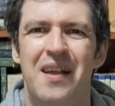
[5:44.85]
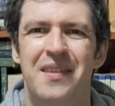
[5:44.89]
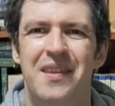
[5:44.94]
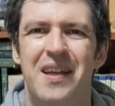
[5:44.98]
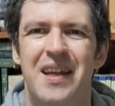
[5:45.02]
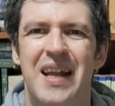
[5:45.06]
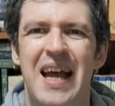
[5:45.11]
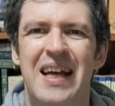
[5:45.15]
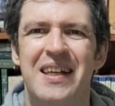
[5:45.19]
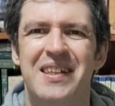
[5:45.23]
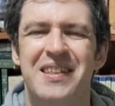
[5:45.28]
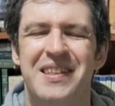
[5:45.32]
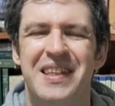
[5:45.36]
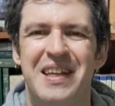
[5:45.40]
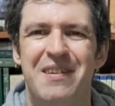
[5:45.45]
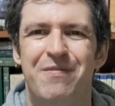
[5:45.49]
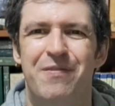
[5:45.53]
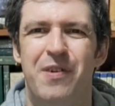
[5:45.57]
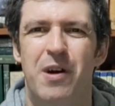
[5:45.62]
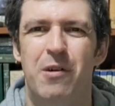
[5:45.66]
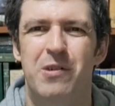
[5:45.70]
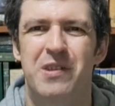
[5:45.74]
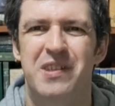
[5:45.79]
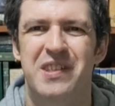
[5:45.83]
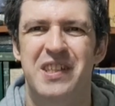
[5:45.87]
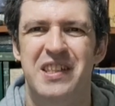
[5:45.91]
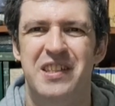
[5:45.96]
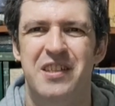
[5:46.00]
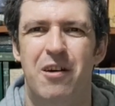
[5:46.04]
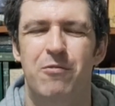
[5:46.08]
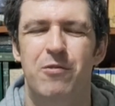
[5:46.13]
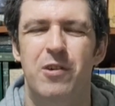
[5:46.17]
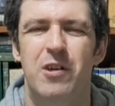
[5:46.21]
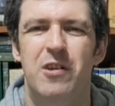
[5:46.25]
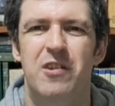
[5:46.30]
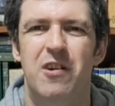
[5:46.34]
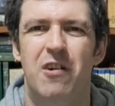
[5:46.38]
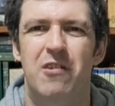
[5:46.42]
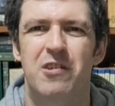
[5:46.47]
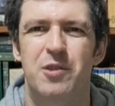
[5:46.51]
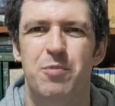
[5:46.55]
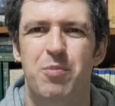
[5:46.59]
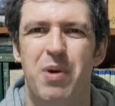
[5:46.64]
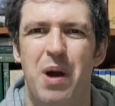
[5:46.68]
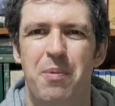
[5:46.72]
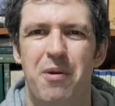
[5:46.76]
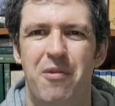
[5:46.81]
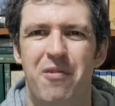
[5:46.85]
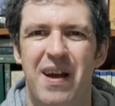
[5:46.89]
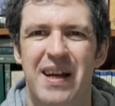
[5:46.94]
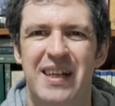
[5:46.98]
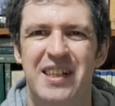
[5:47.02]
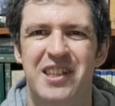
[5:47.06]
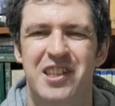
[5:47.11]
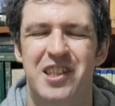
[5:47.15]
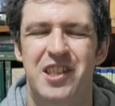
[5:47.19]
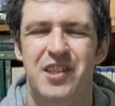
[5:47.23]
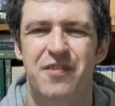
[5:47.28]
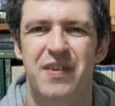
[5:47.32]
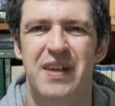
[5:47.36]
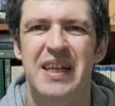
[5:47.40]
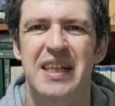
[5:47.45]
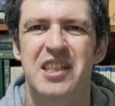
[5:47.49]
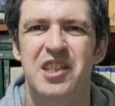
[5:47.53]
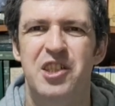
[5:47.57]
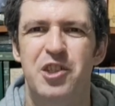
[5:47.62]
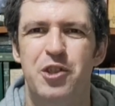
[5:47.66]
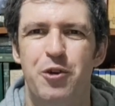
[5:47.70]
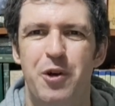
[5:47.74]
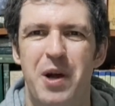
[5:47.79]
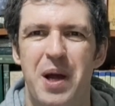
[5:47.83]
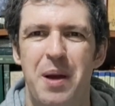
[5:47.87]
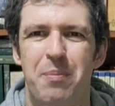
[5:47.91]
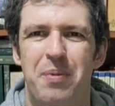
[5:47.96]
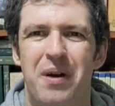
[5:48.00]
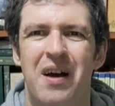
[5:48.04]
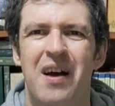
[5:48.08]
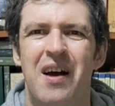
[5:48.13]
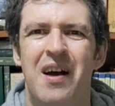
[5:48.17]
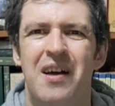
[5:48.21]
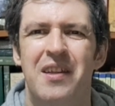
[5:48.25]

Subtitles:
The next scene focuses on Rudolf's preparations for his trip,